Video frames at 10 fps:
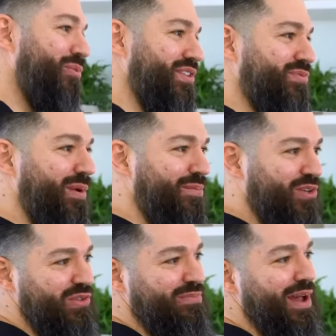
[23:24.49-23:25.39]
was one
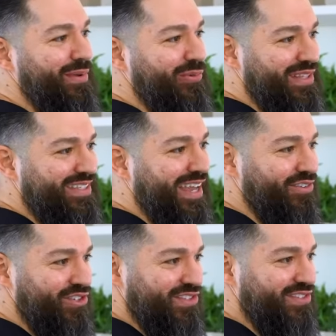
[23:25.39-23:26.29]
person popping one side
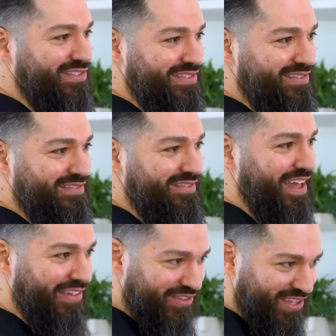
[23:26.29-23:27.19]
versus
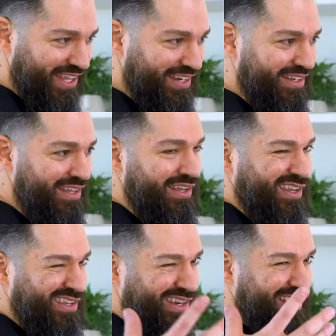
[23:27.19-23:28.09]
not the other side.
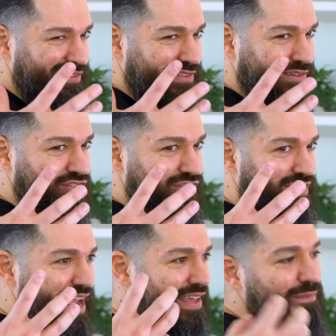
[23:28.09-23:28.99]
Uh-huh. And the,
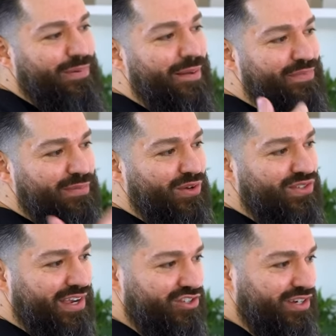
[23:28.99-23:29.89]
the hand that popped the
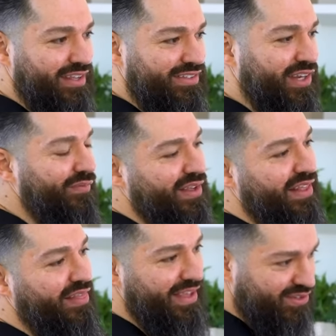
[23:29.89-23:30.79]
most actually had
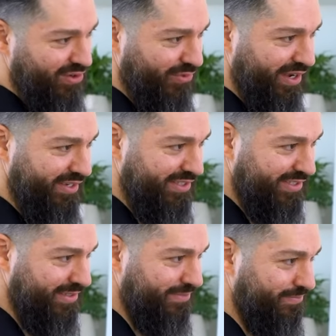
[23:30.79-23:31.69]
significantly less arthritis.